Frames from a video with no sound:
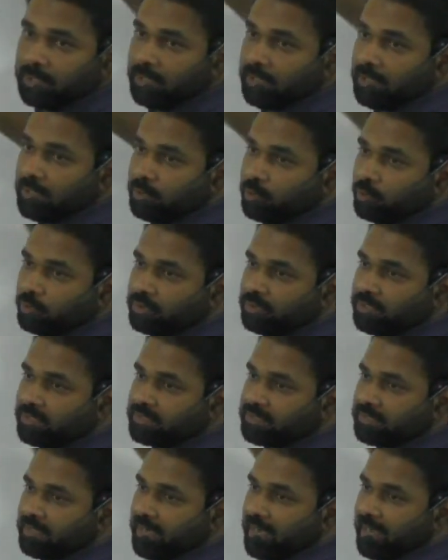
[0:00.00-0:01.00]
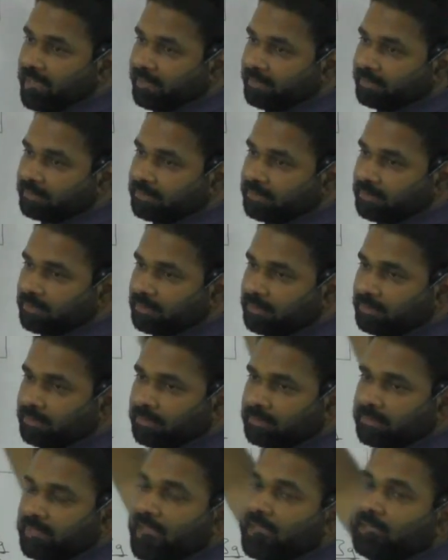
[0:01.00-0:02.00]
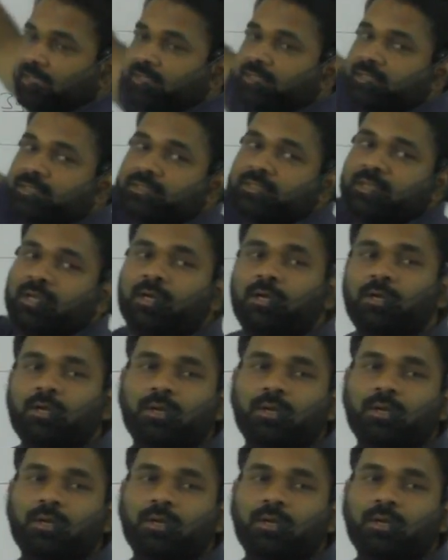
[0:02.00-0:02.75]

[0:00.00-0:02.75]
into this length, that is the